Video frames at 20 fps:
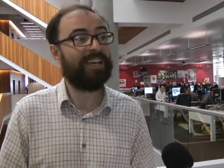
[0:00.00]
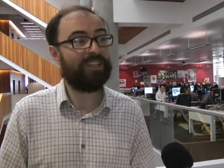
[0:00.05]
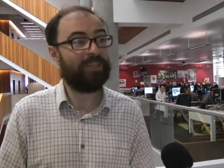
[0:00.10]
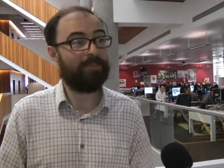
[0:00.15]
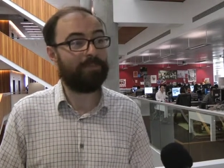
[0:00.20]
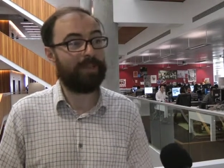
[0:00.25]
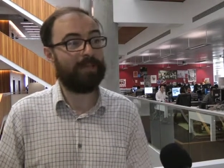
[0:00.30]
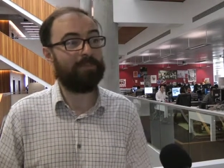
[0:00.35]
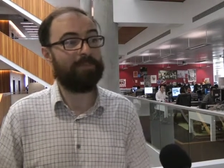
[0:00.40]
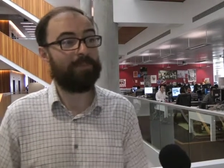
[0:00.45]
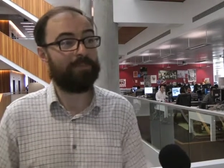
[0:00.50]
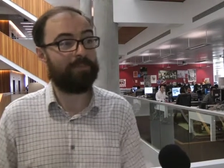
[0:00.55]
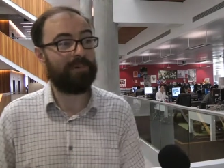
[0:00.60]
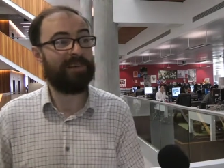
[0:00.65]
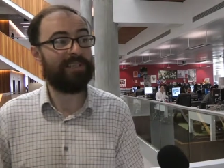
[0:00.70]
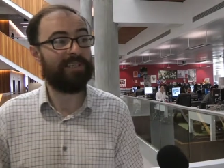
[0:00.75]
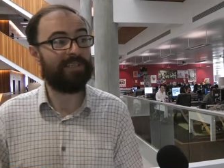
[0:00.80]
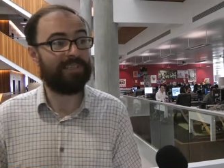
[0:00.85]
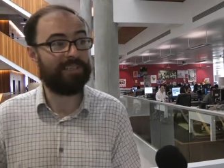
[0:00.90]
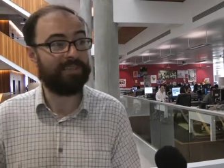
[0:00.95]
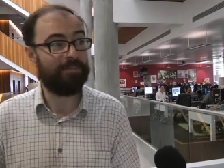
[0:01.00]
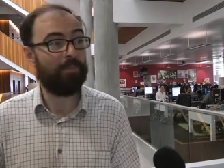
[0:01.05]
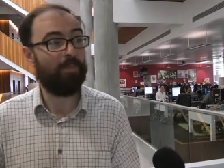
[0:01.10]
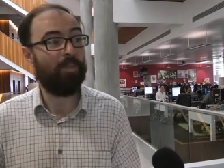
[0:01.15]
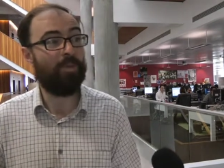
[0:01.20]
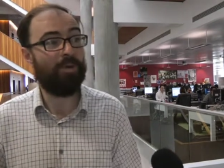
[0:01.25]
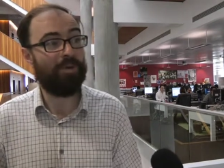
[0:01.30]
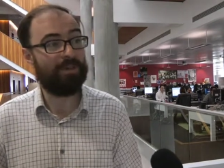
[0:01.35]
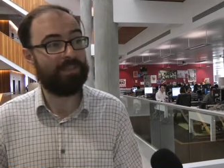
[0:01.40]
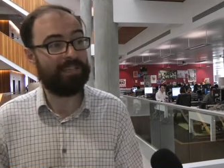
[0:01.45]
the people of Brighton
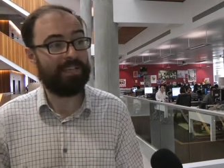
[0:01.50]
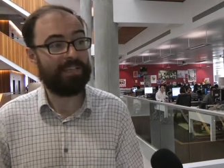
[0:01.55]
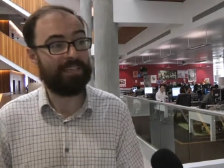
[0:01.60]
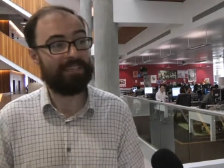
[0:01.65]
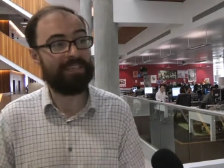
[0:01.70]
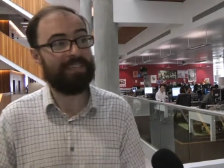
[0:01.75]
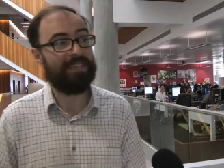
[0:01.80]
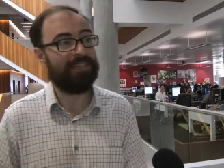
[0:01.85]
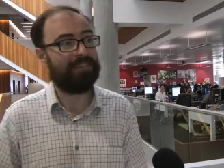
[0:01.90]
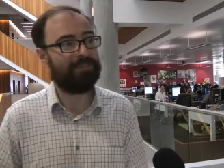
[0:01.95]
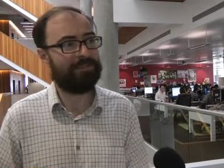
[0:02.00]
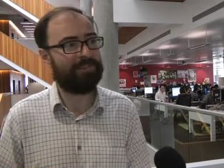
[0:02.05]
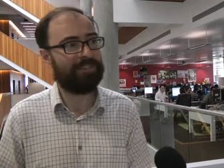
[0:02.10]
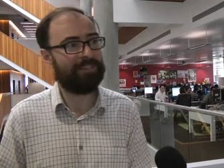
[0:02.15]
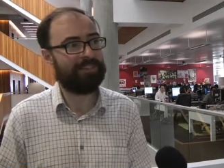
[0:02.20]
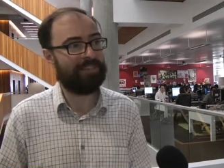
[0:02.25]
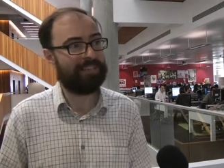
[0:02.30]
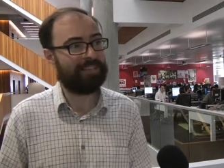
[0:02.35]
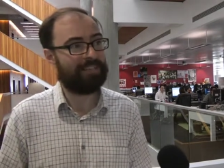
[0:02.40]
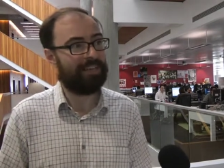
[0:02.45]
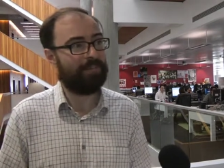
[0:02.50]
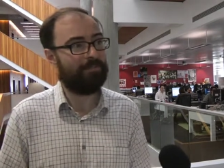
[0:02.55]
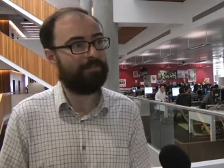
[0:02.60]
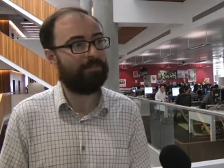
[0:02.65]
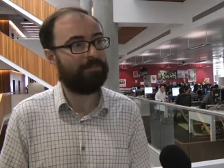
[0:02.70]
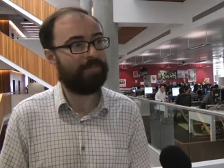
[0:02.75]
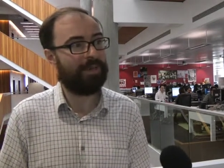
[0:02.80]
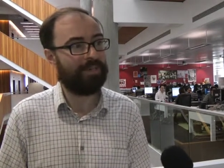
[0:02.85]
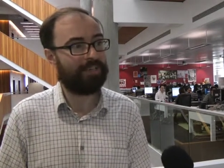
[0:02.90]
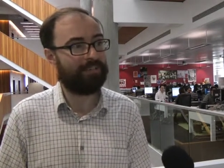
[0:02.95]
more data literate as um,
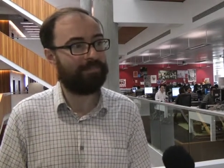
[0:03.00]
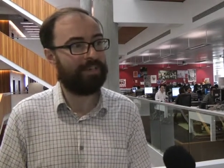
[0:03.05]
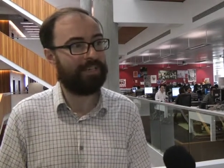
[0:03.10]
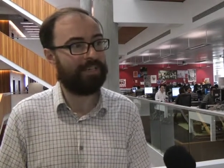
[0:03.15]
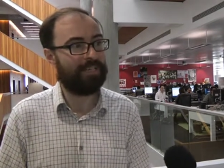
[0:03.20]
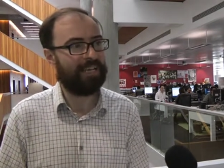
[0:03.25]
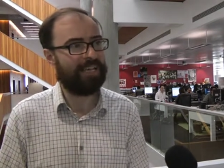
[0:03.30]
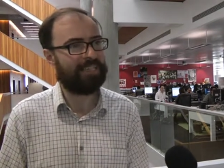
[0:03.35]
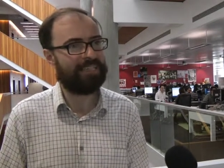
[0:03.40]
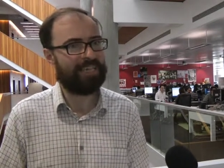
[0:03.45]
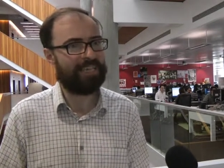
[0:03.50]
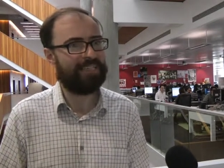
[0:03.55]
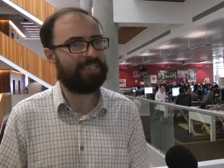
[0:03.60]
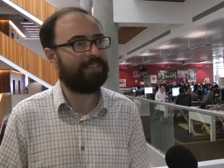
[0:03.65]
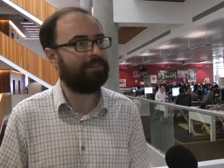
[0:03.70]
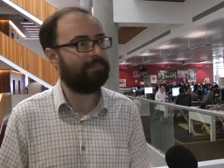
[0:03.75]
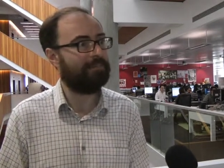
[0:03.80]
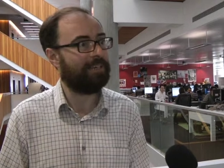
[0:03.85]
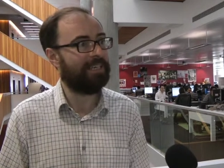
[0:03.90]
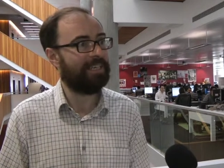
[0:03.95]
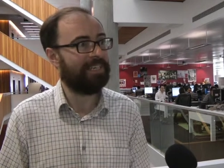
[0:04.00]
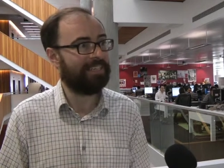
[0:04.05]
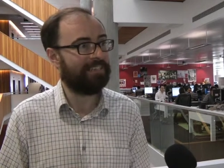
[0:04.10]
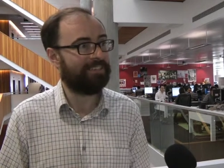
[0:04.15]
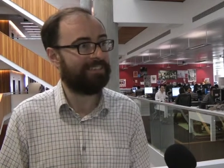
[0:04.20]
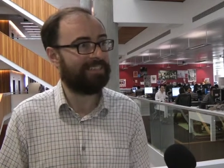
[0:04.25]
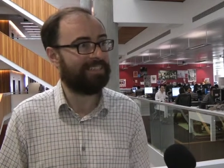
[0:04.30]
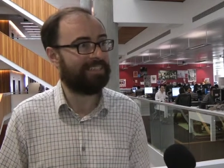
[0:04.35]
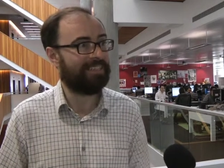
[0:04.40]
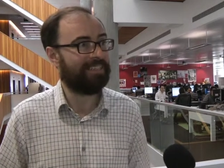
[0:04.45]
part of it, and that's actually a really
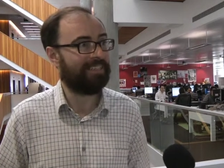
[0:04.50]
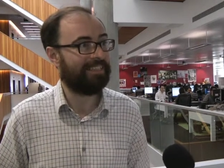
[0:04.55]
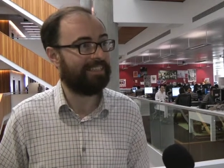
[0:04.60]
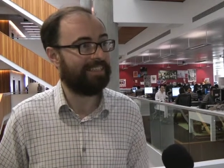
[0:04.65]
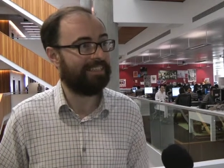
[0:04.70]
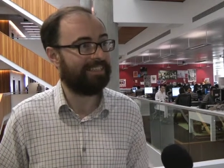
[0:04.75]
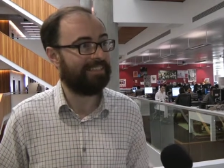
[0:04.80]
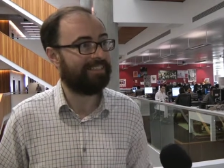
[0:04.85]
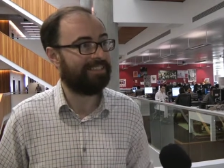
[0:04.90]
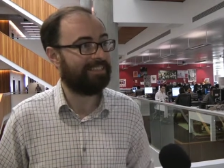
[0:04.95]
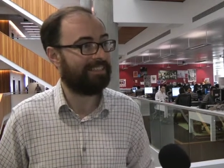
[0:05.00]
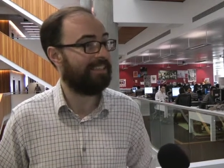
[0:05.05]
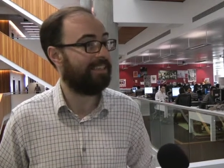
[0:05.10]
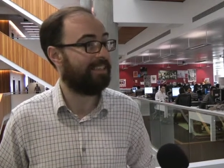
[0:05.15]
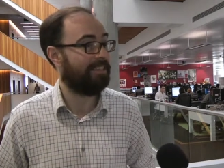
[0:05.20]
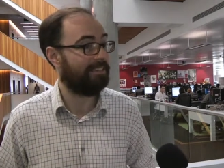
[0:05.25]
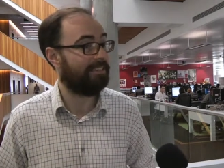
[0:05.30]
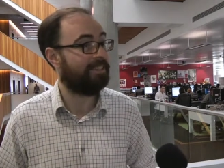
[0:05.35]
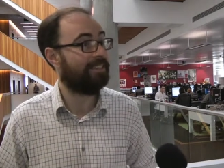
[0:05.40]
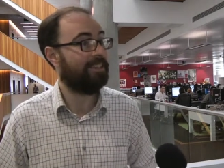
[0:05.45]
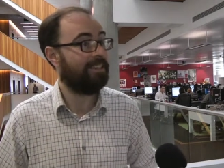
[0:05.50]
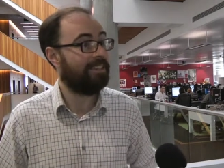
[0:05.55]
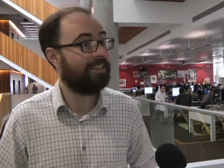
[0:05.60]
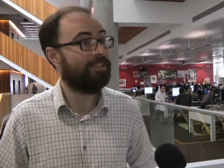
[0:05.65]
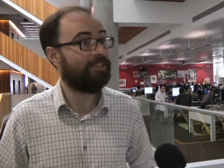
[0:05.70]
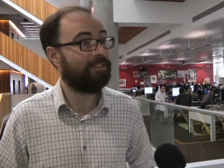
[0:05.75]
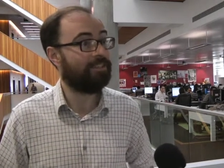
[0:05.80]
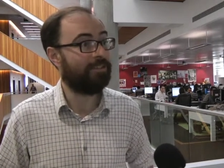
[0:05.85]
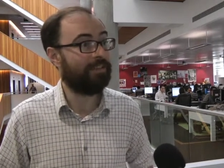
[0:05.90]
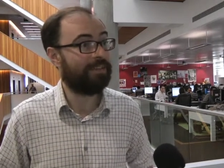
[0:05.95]
interesting thing to just you know
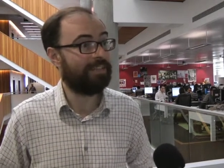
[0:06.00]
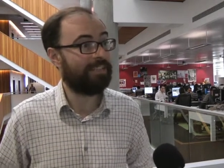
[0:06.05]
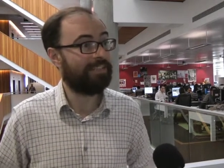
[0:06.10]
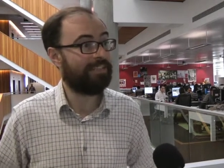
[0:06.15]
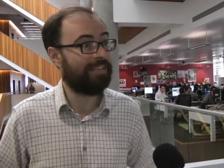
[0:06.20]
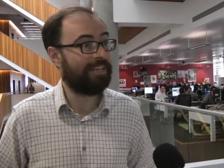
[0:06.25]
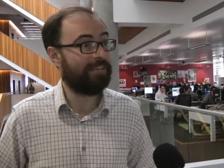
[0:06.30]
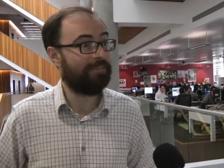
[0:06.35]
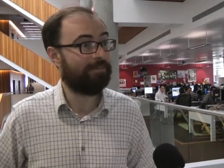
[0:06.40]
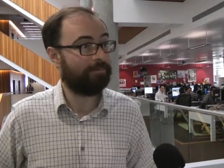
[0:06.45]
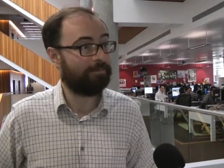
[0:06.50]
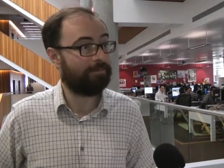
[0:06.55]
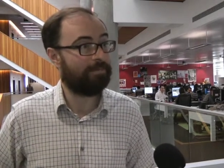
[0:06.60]
to try and achieve.